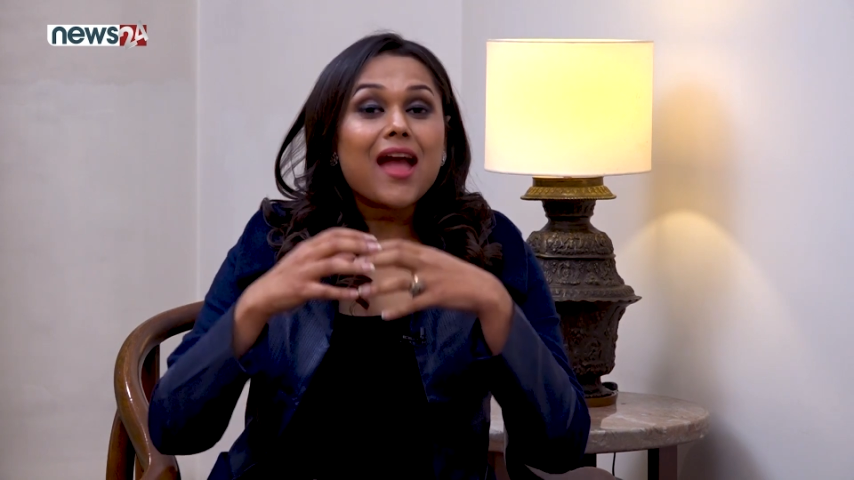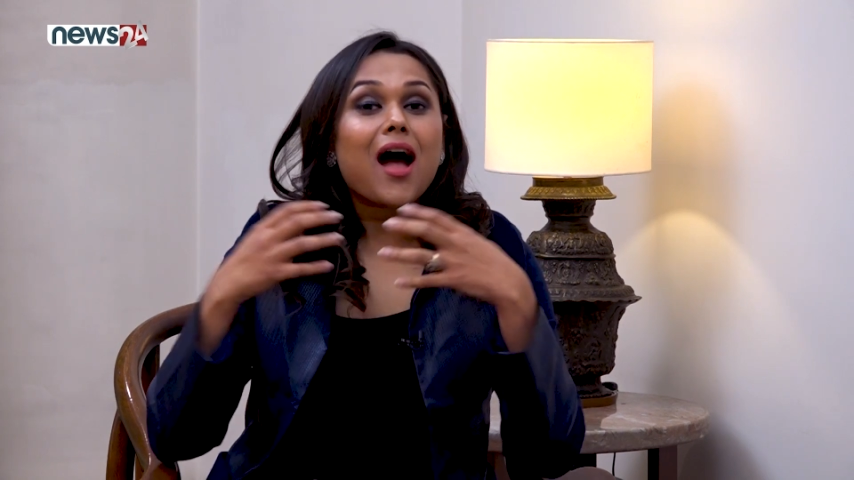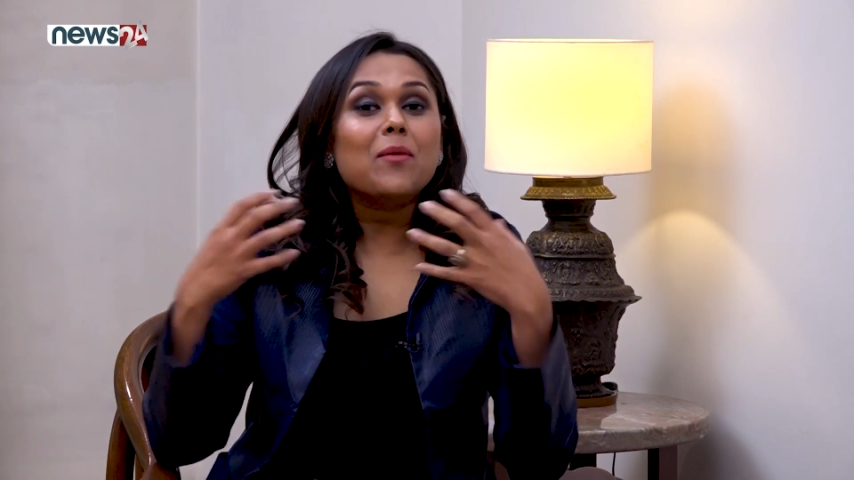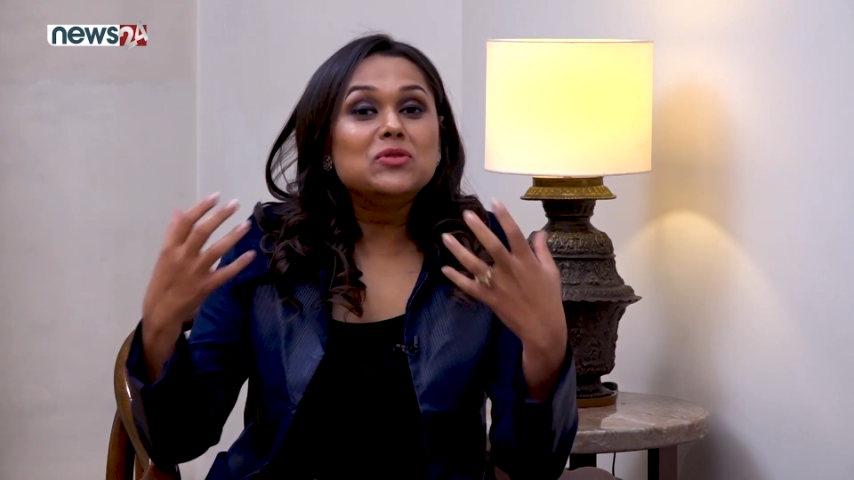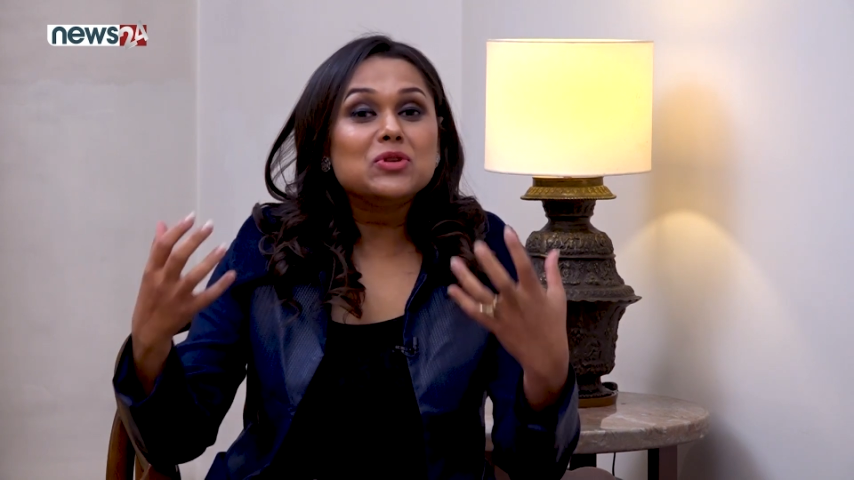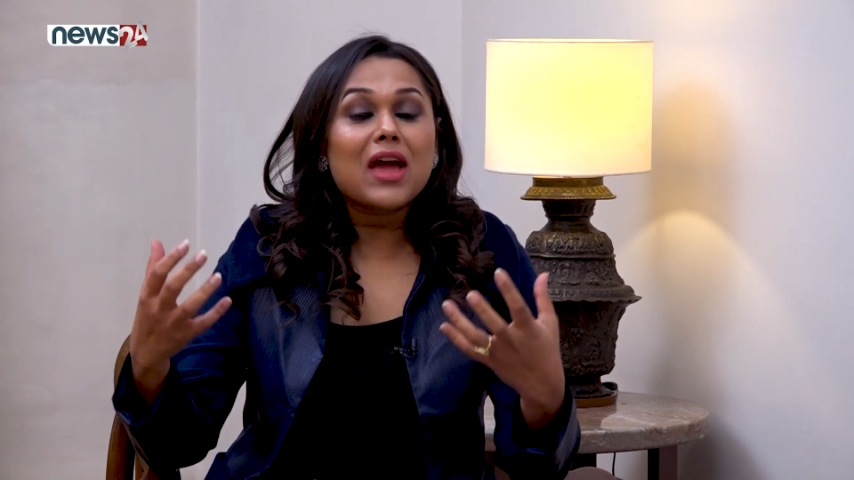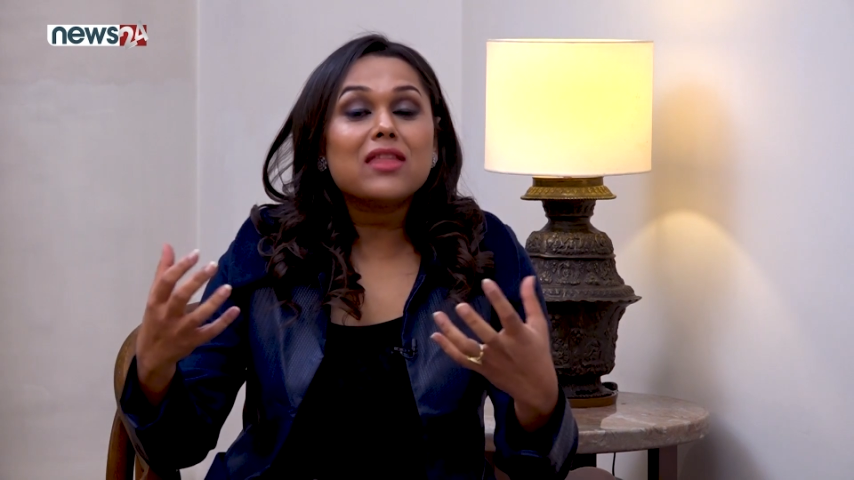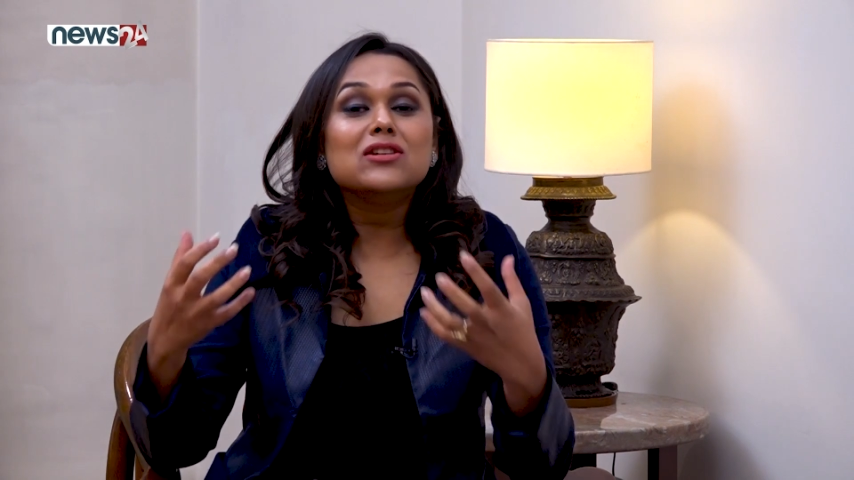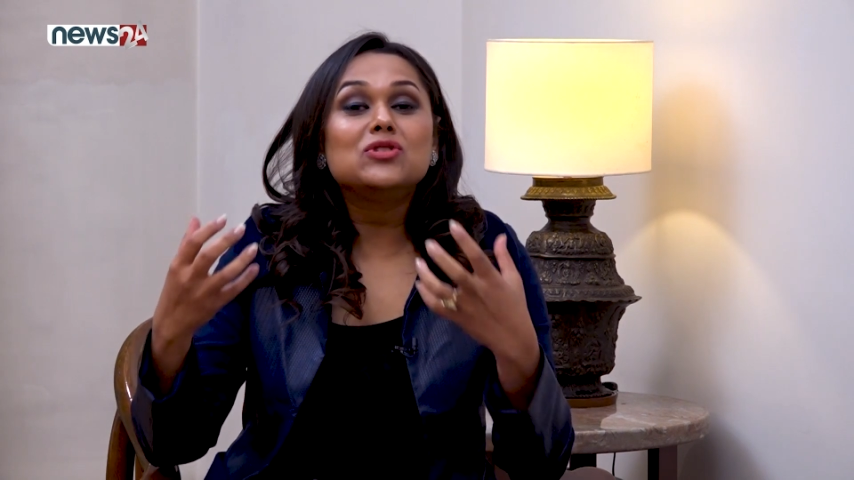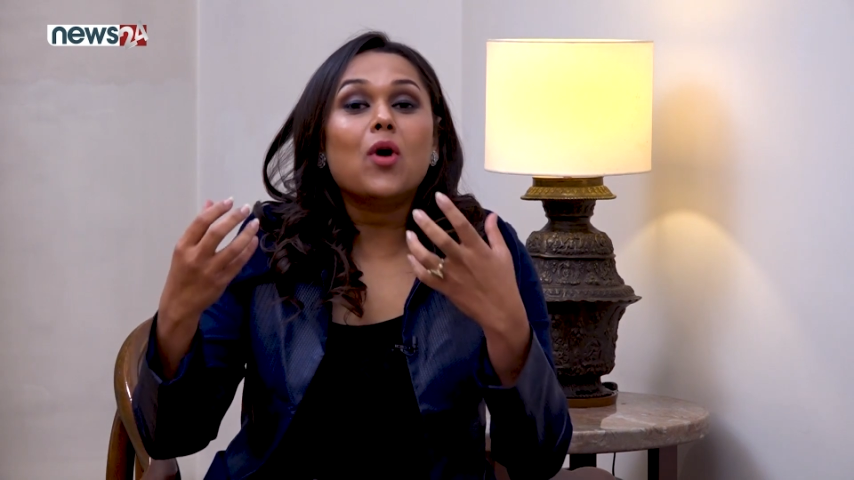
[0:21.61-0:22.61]
come
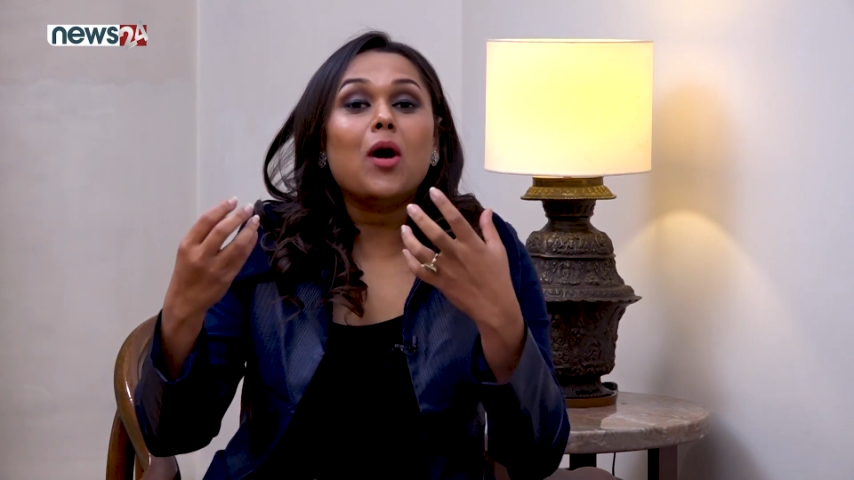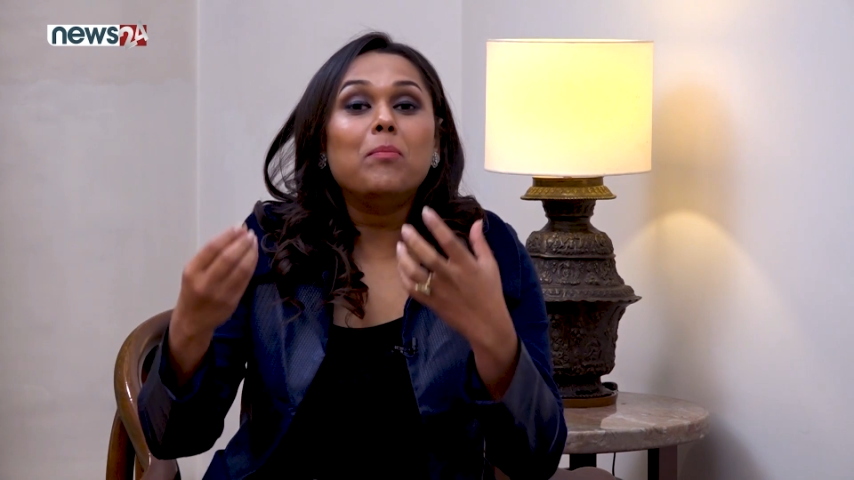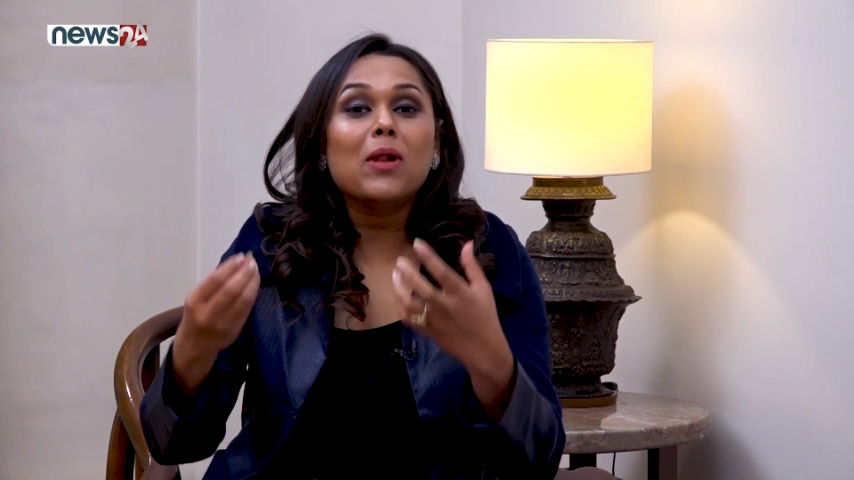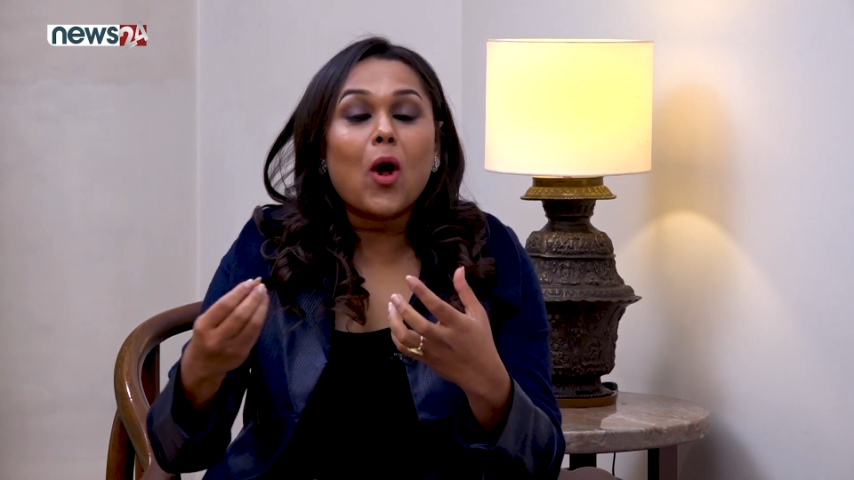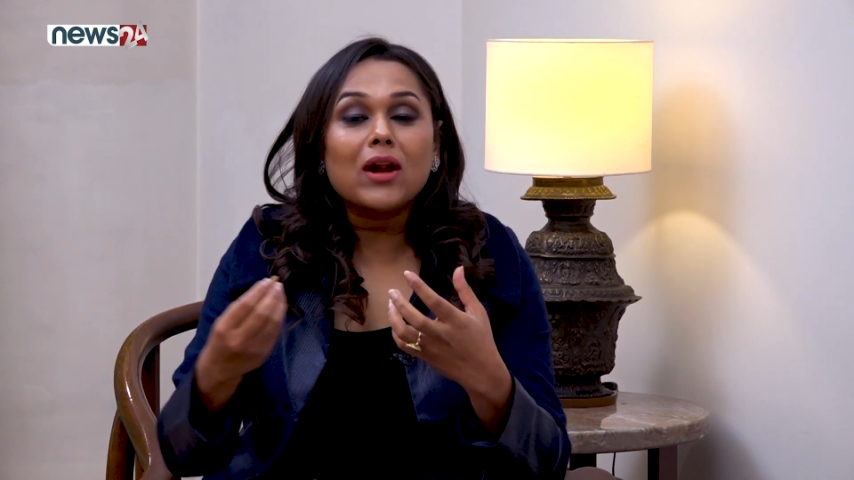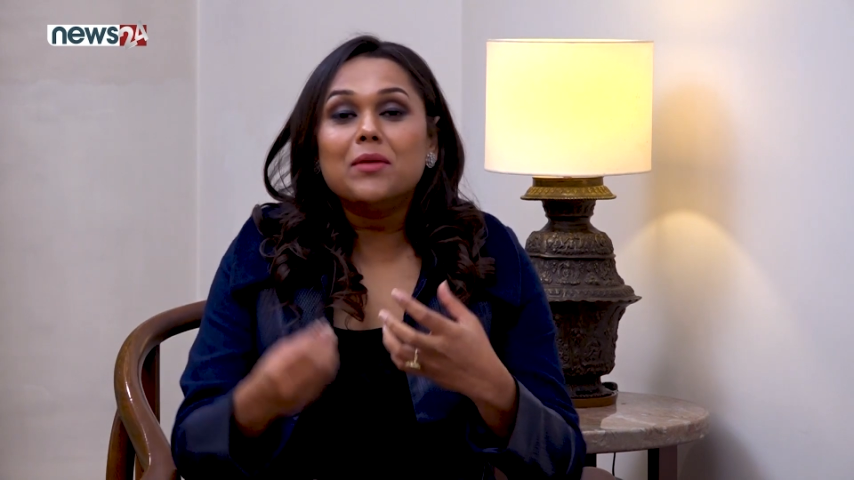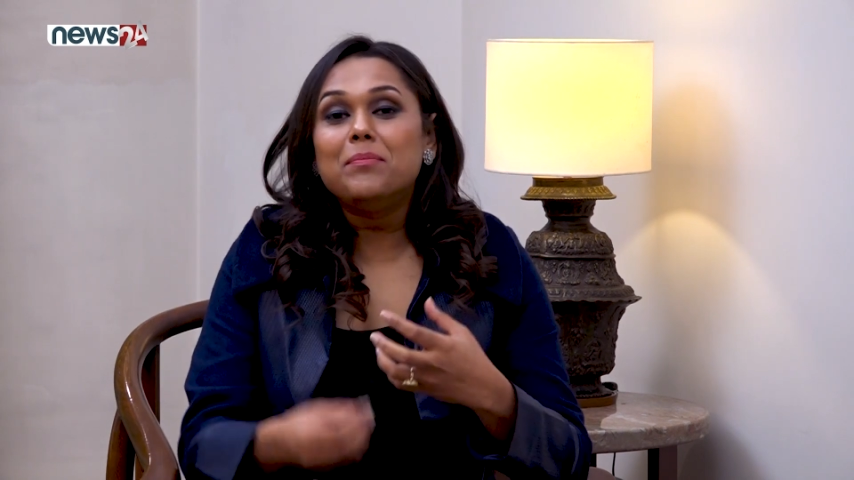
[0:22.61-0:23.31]
together to applaud